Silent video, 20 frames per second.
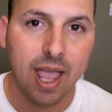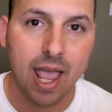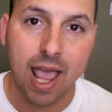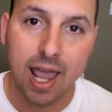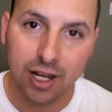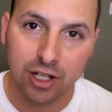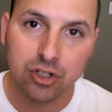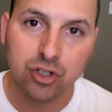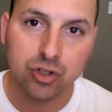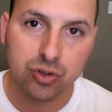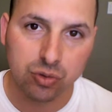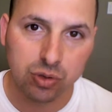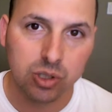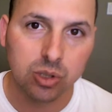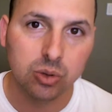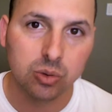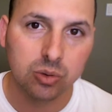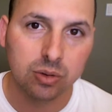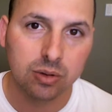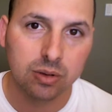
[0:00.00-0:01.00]
And it's
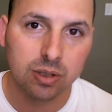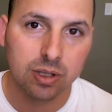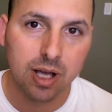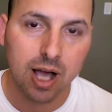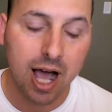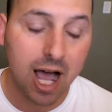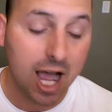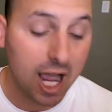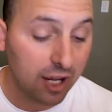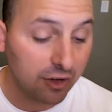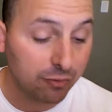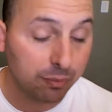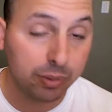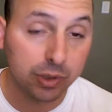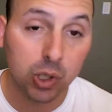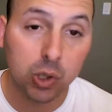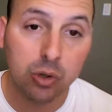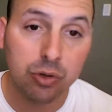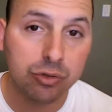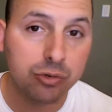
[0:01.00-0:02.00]
true. I have
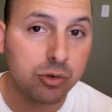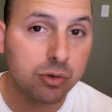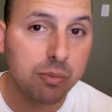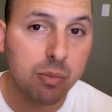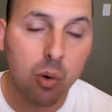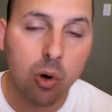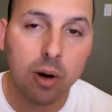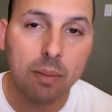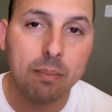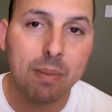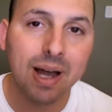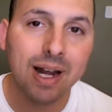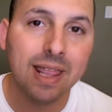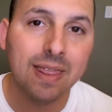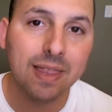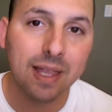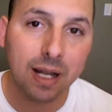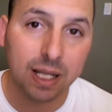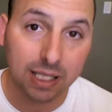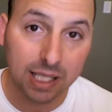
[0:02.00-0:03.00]
blown through more money
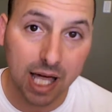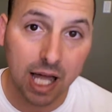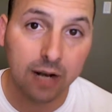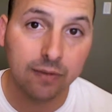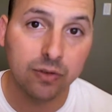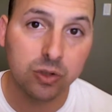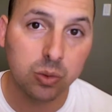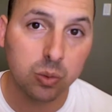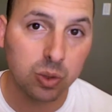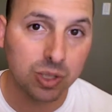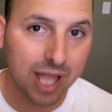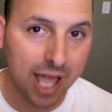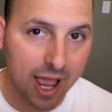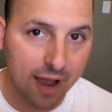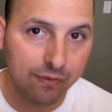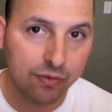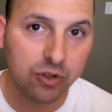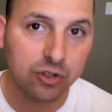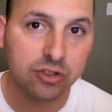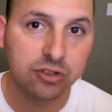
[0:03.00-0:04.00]
than a lot of you will
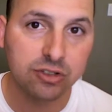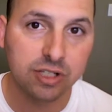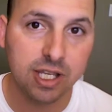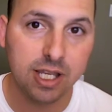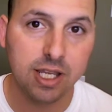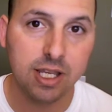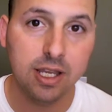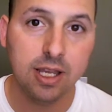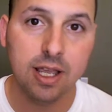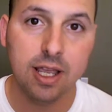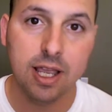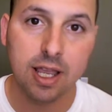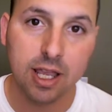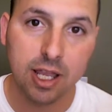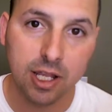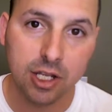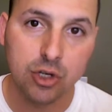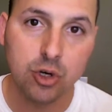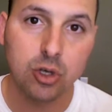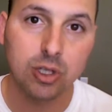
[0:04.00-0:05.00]
ever see
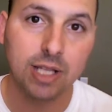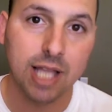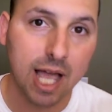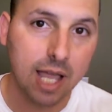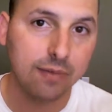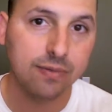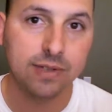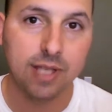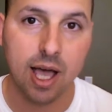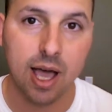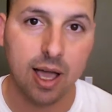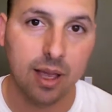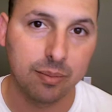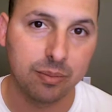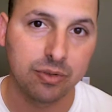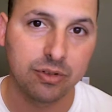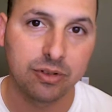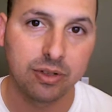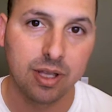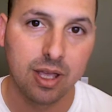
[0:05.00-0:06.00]
in your
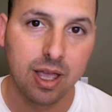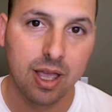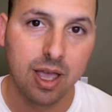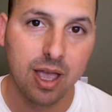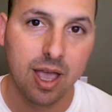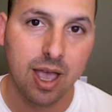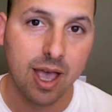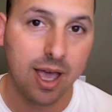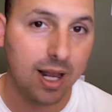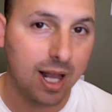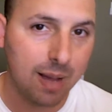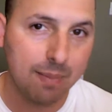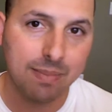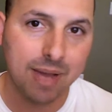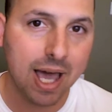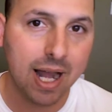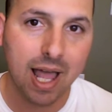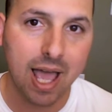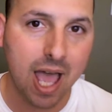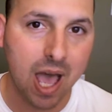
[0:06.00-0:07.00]
lifetimes. And I'm
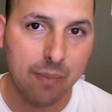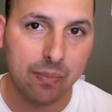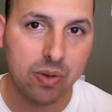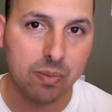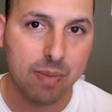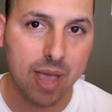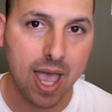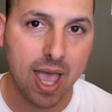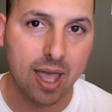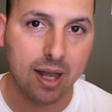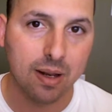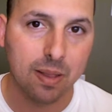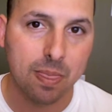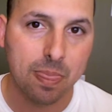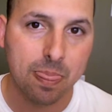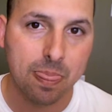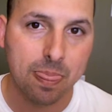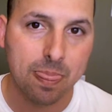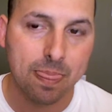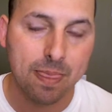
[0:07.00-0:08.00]
not a happy man.
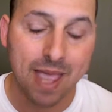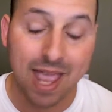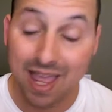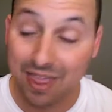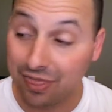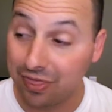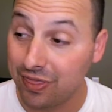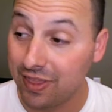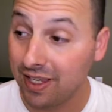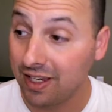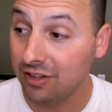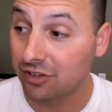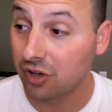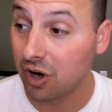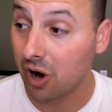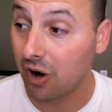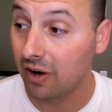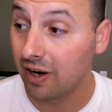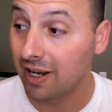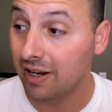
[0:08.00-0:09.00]
And things
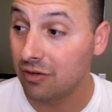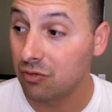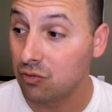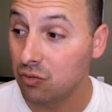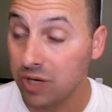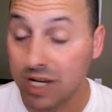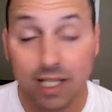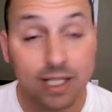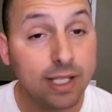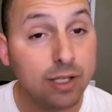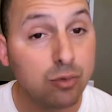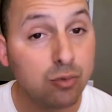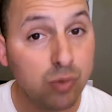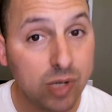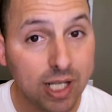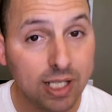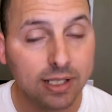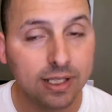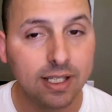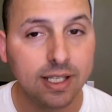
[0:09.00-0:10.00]
are really,
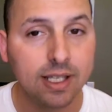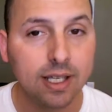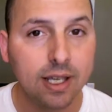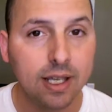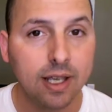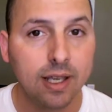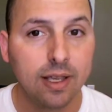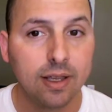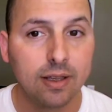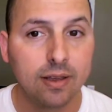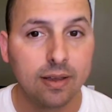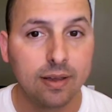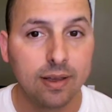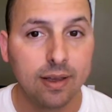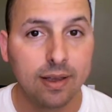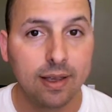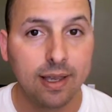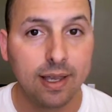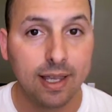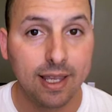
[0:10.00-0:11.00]
really
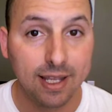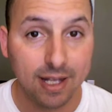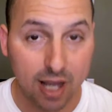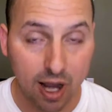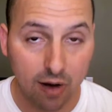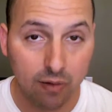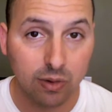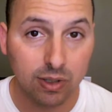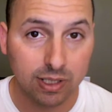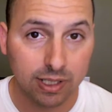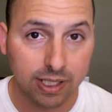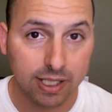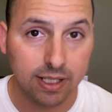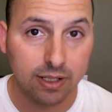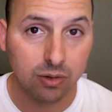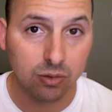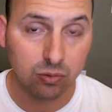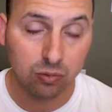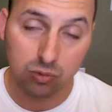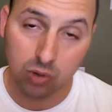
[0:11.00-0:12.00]

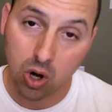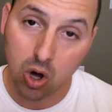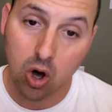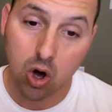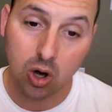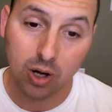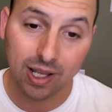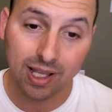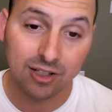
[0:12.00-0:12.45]
inherently wrong.